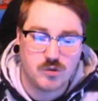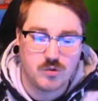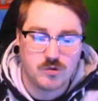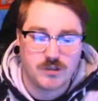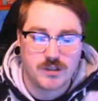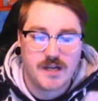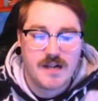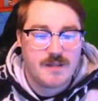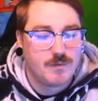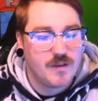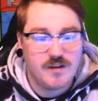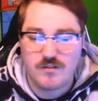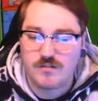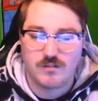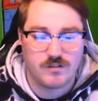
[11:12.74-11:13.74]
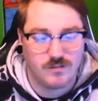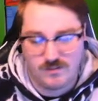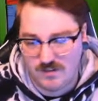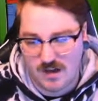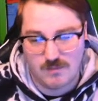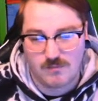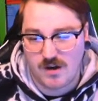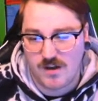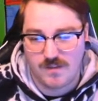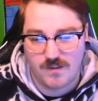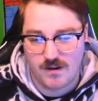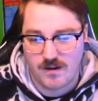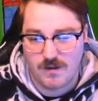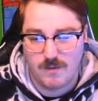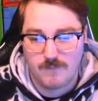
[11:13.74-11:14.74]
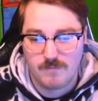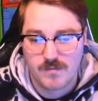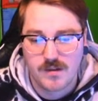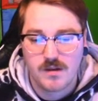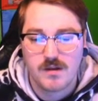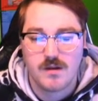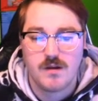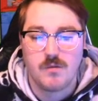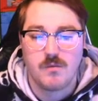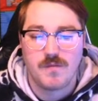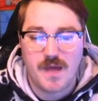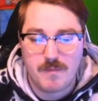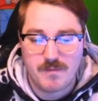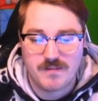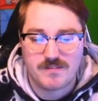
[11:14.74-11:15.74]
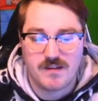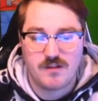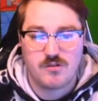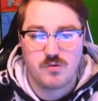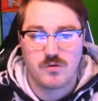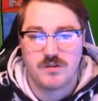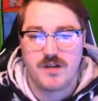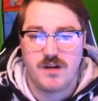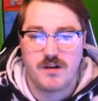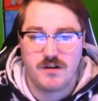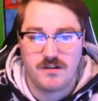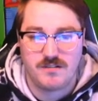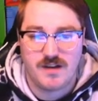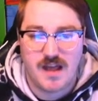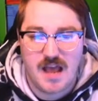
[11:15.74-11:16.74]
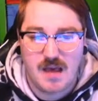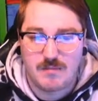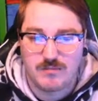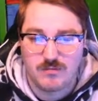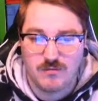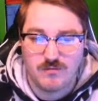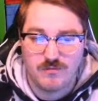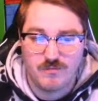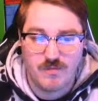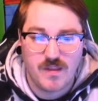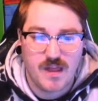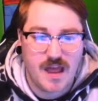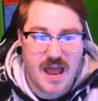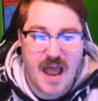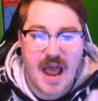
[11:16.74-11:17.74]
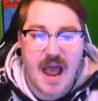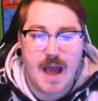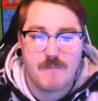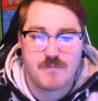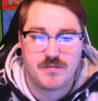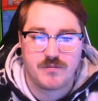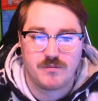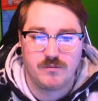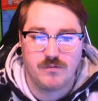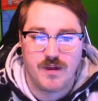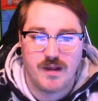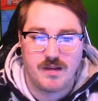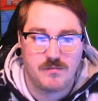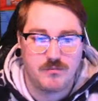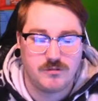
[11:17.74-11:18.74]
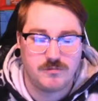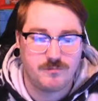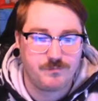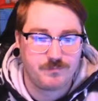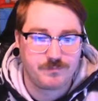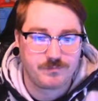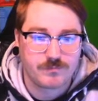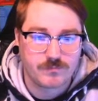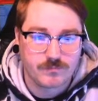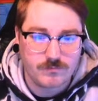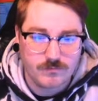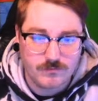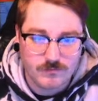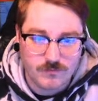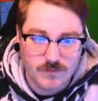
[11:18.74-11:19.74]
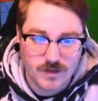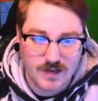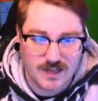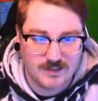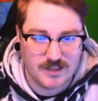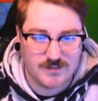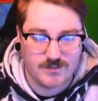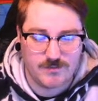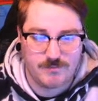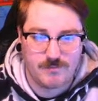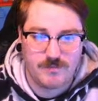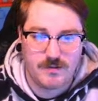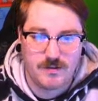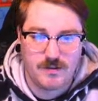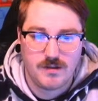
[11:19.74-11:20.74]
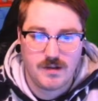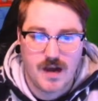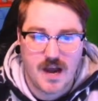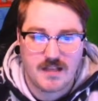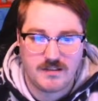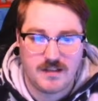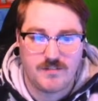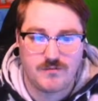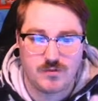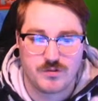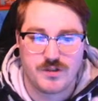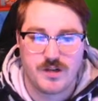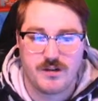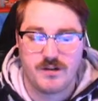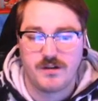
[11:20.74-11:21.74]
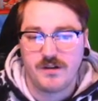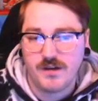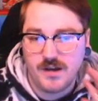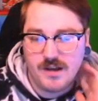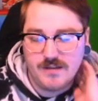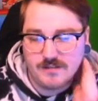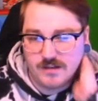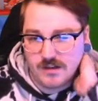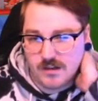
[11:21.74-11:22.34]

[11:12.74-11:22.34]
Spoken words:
cooler. He just looks dumb right there. With that being said, Torterra is an absolute animal. I love him. I love Torterra. He's gonna